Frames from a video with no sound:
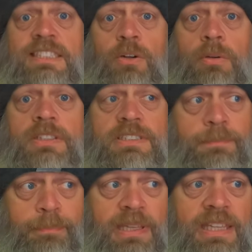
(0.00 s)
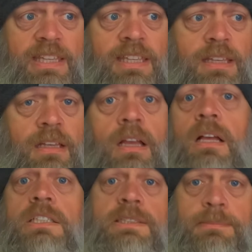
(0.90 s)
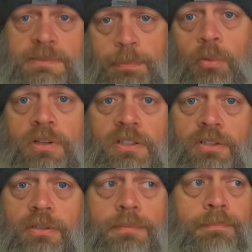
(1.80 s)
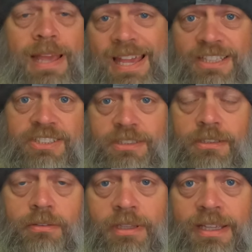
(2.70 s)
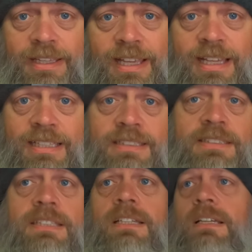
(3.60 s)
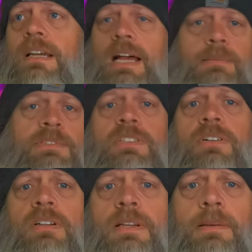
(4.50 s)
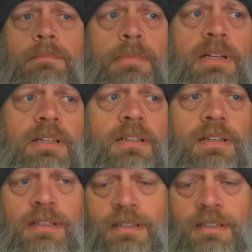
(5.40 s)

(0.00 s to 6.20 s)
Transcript: is going to be some spoiler action. Okay, guys. I'm sorry, but